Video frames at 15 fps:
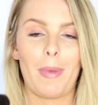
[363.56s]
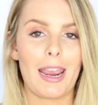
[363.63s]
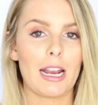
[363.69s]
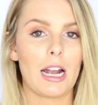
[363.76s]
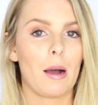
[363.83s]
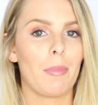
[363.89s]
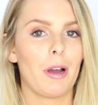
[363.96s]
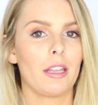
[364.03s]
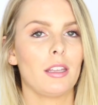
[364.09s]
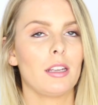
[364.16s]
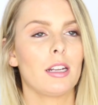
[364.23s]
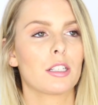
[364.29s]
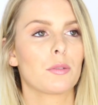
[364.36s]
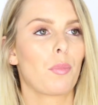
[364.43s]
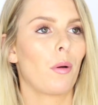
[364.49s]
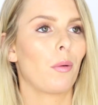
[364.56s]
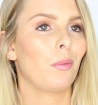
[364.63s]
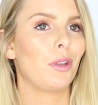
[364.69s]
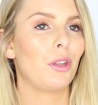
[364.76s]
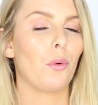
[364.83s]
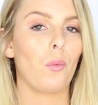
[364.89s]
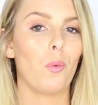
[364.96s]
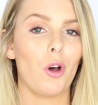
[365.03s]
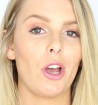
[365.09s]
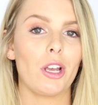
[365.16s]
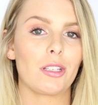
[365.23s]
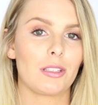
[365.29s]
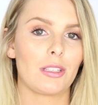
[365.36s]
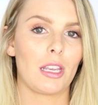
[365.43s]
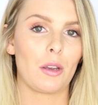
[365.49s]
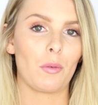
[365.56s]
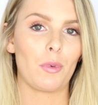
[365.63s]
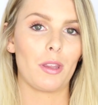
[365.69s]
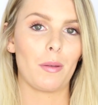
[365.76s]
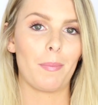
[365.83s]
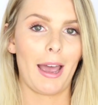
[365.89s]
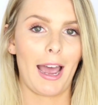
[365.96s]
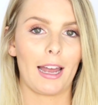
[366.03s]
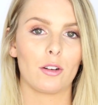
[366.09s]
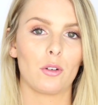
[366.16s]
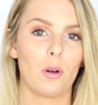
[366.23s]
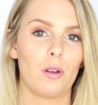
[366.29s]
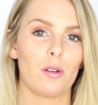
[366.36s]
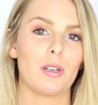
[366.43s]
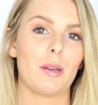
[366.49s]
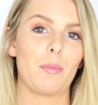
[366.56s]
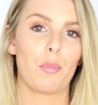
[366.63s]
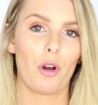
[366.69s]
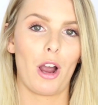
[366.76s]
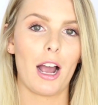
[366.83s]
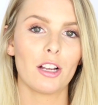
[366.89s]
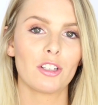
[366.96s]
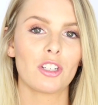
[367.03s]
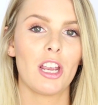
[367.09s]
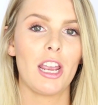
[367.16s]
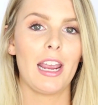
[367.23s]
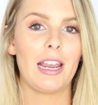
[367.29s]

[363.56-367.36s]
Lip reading: makeup. I think that's probably the worst thing with a bad quality brush,